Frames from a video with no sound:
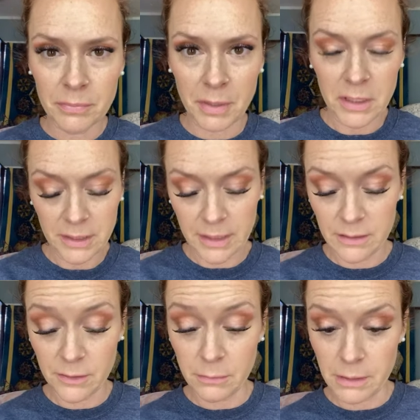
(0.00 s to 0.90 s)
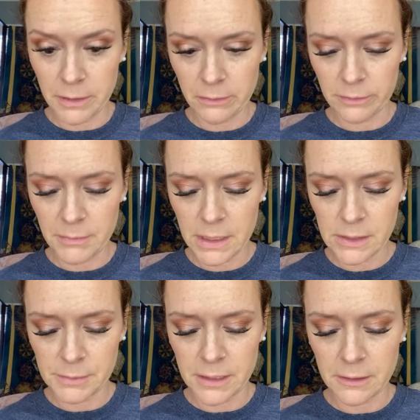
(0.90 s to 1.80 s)
Apparently I need to go buy milk for my
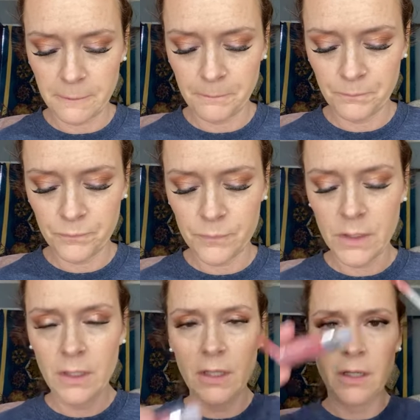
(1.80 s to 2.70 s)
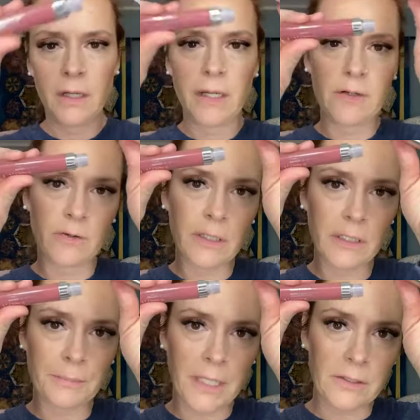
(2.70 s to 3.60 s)
husband. Enduring
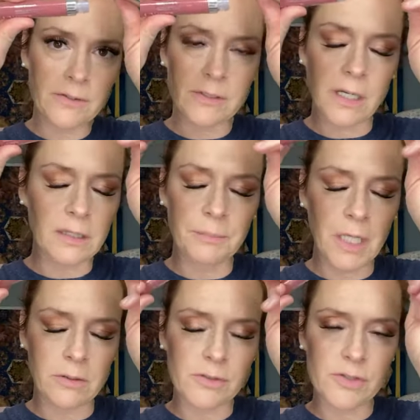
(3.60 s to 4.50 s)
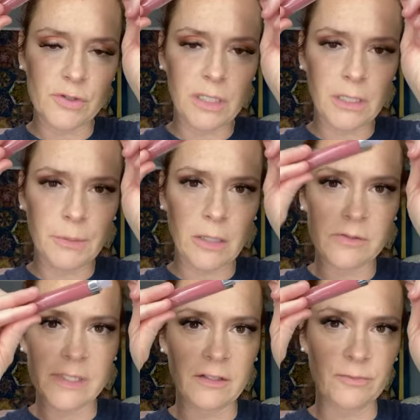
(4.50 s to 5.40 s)
lip liners, uh, lip colors. Enduring lip
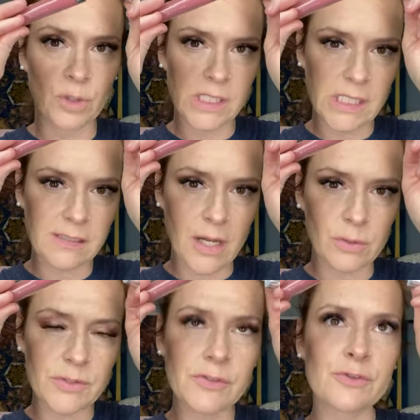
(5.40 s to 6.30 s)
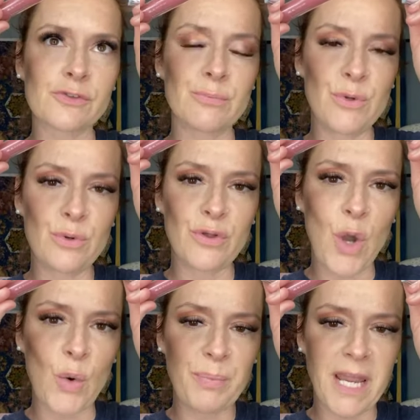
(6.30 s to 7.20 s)
colors last four to six hours. Smooth,
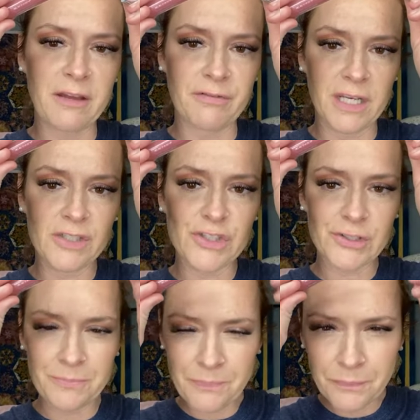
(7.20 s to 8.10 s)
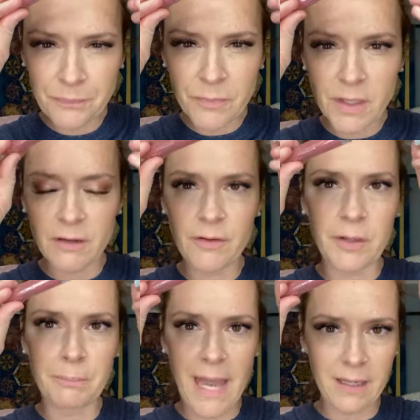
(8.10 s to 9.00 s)
opaque finish. A very
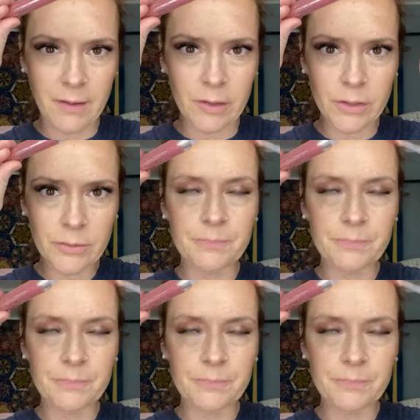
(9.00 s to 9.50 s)
matte color.